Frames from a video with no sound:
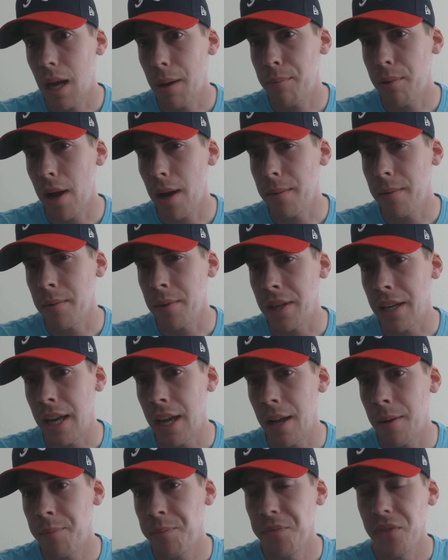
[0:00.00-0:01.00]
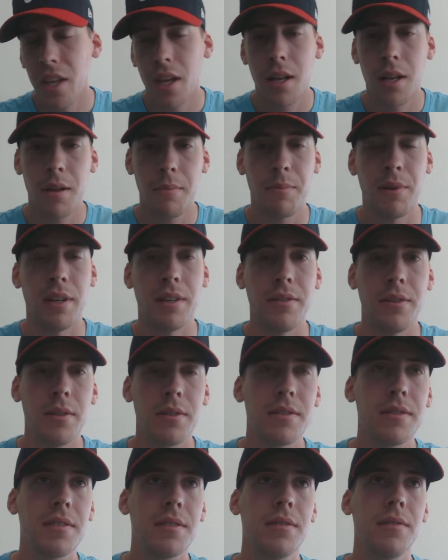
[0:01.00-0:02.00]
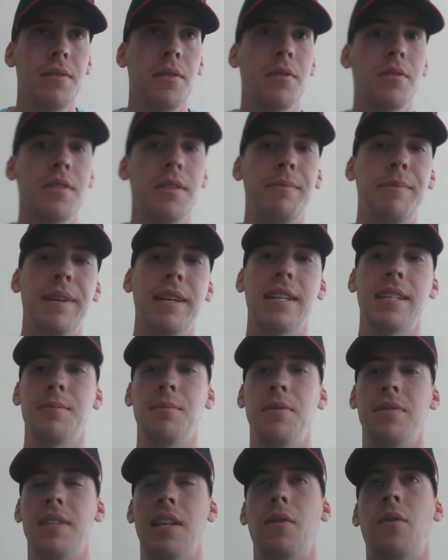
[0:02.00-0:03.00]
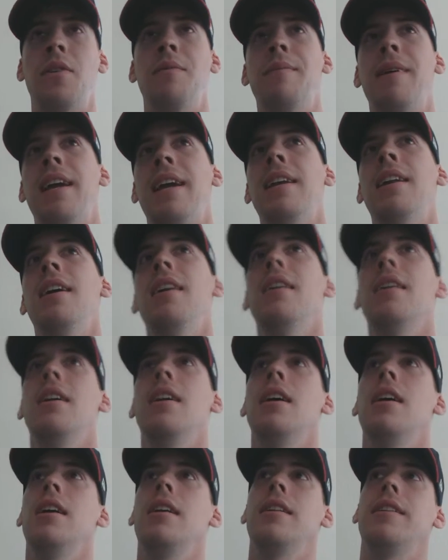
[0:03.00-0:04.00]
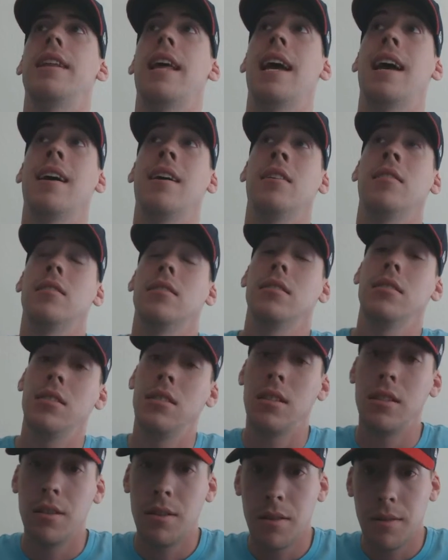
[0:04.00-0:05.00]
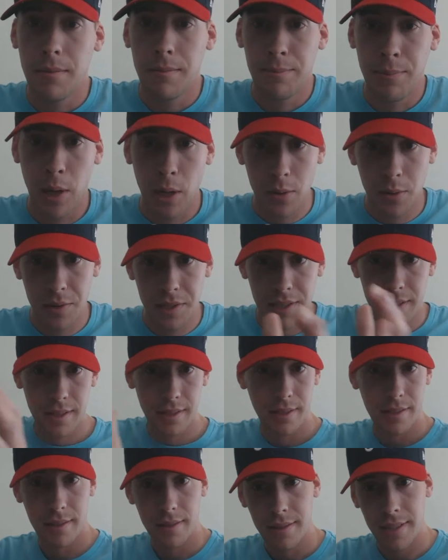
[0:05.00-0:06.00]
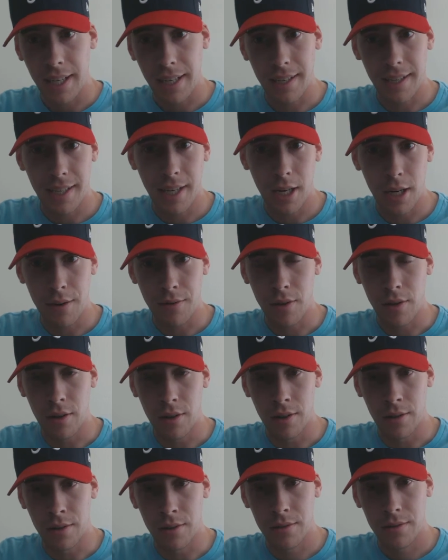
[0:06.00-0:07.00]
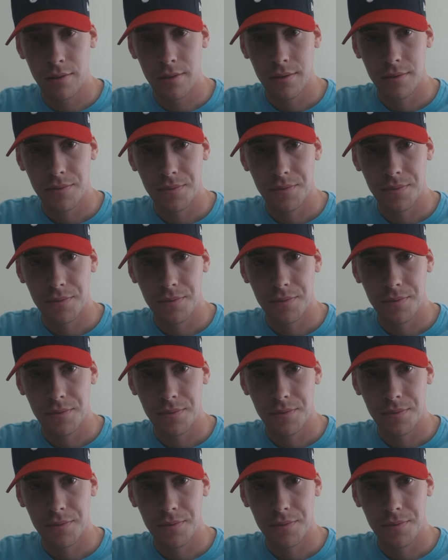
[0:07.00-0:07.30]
I probably am. But those are the biggest moves that we made. Now, post taking care of our own,